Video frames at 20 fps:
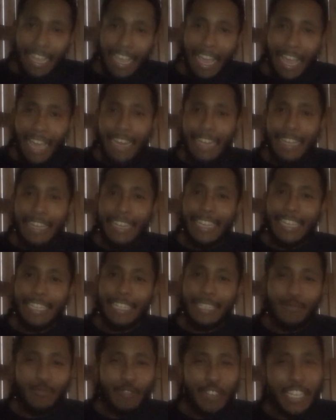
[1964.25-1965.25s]
And it
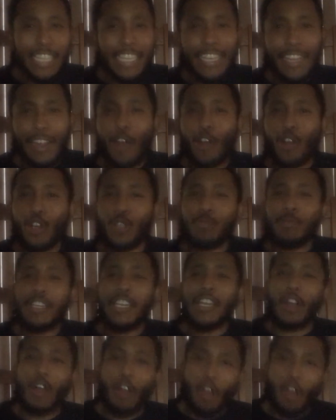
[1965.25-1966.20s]
really irks me in the